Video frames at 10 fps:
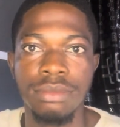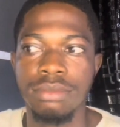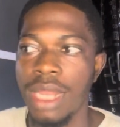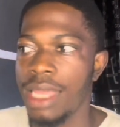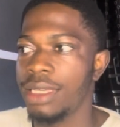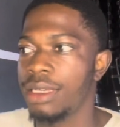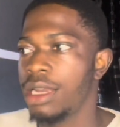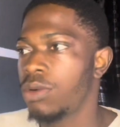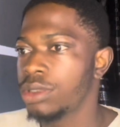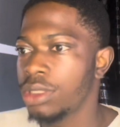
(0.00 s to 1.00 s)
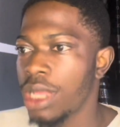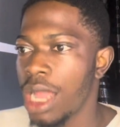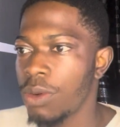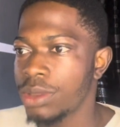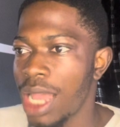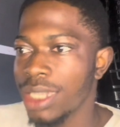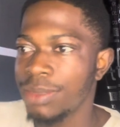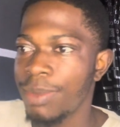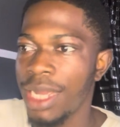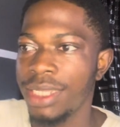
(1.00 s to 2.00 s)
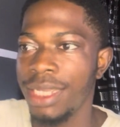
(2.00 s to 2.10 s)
like a question I was asked by